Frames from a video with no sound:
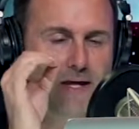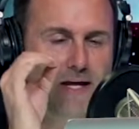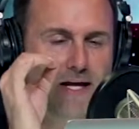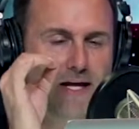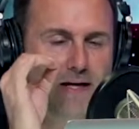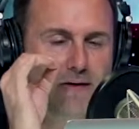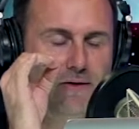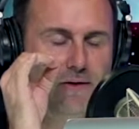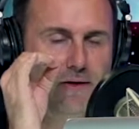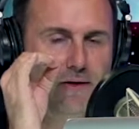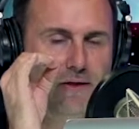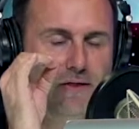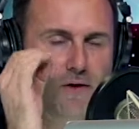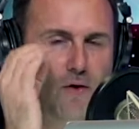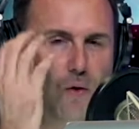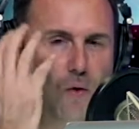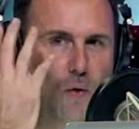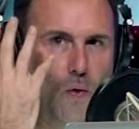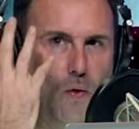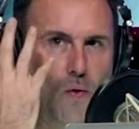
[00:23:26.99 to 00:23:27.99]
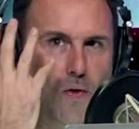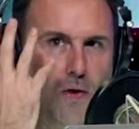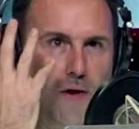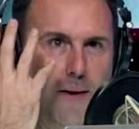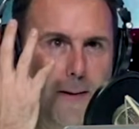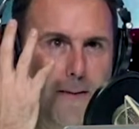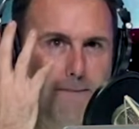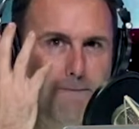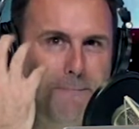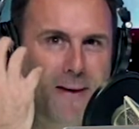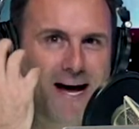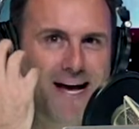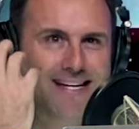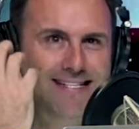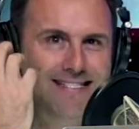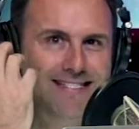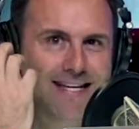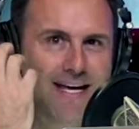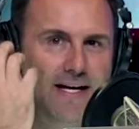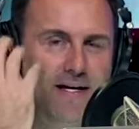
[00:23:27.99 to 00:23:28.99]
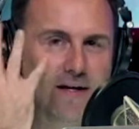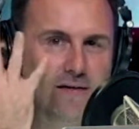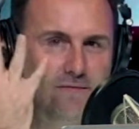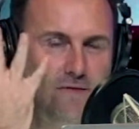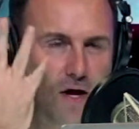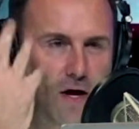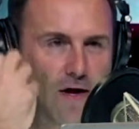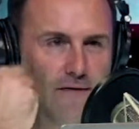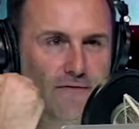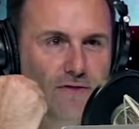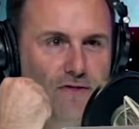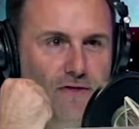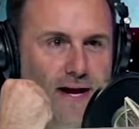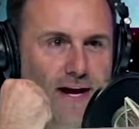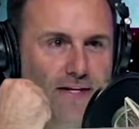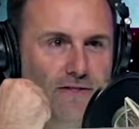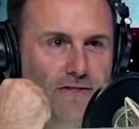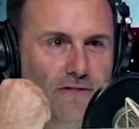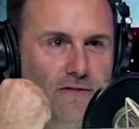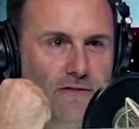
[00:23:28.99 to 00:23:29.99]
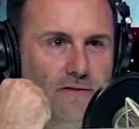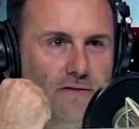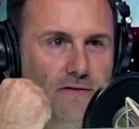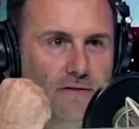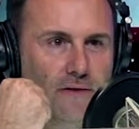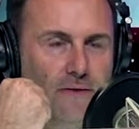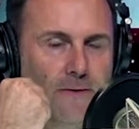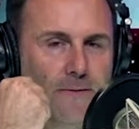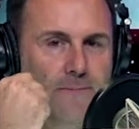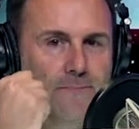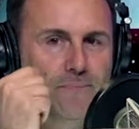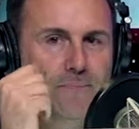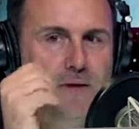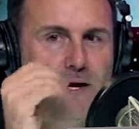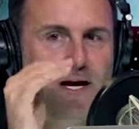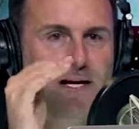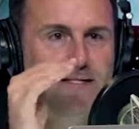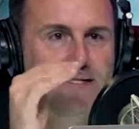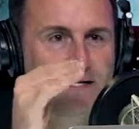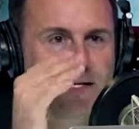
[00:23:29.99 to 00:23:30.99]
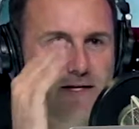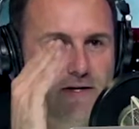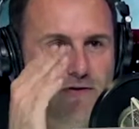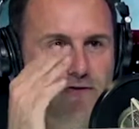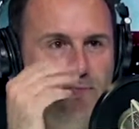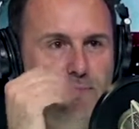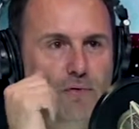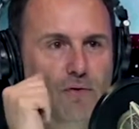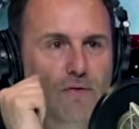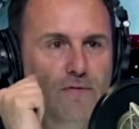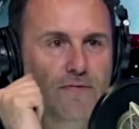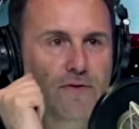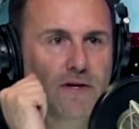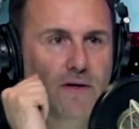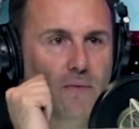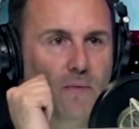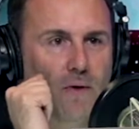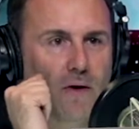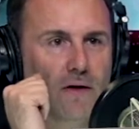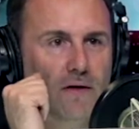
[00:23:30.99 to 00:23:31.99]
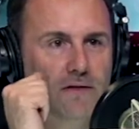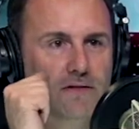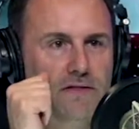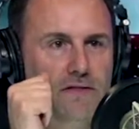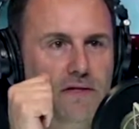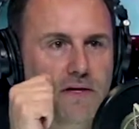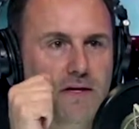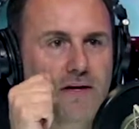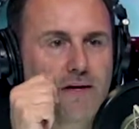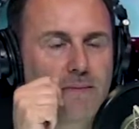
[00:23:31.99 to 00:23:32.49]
and the whole mindset of law of attraction I said, here's proof that it works.